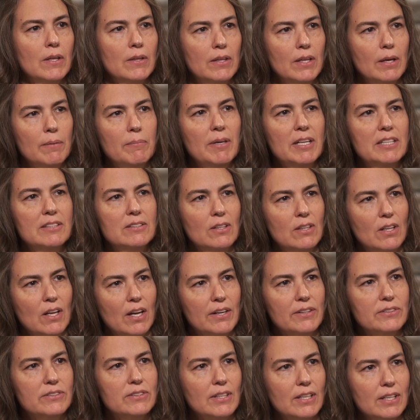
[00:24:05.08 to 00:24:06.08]
That makes a
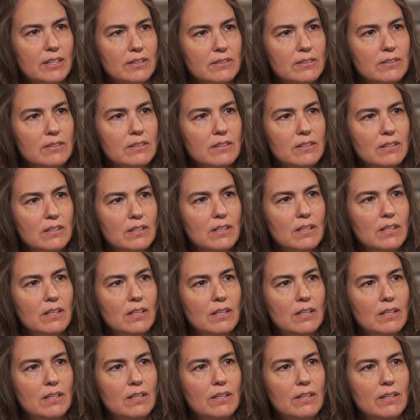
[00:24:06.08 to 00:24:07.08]
lot of sense.
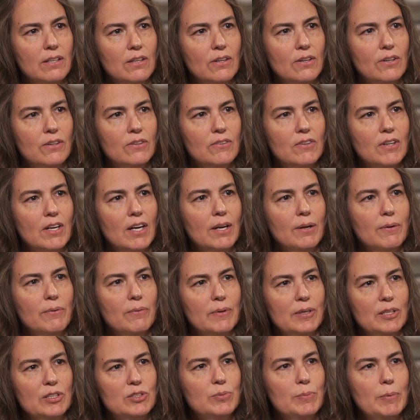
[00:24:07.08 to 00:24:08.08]
You've got to
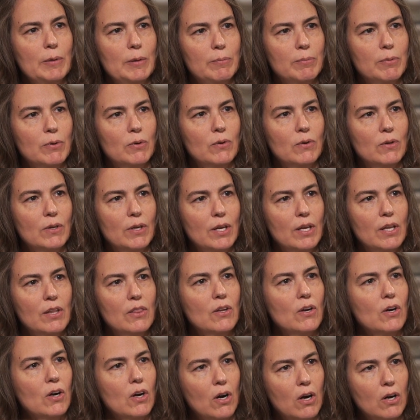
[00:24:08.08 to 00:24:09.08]
reach people in
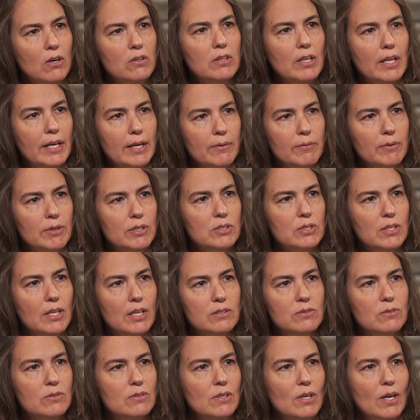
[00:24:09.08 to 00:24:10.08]
their heart language.
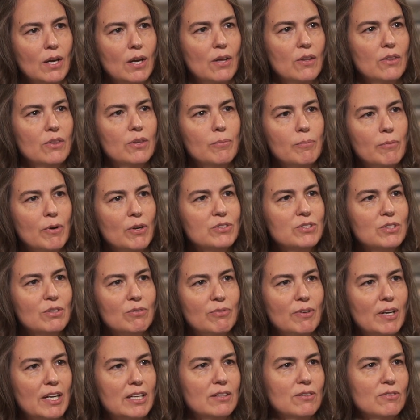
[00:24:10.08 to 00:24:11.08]
That's the most
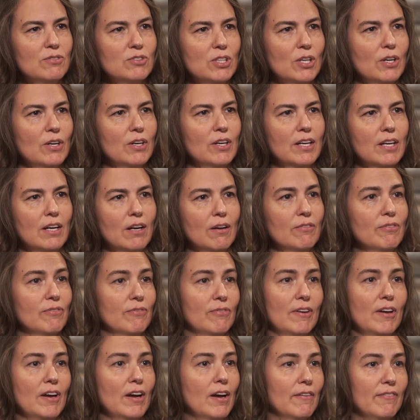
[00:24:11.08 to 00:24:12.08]
effective sharing of
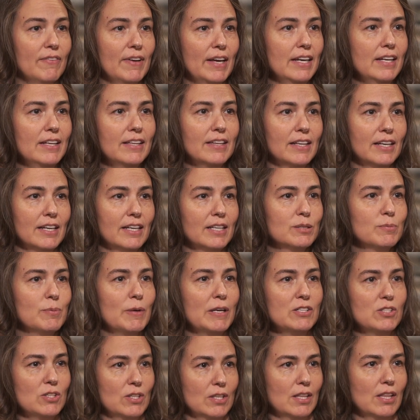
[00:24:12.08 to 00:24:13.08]
anything,
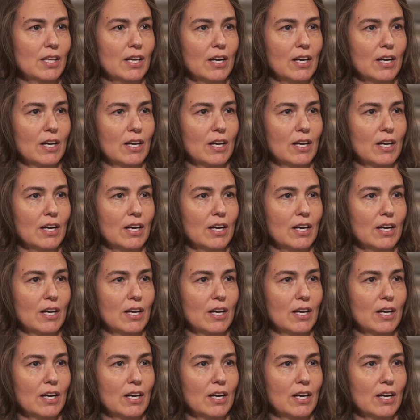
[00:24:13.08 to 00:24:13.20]
especially the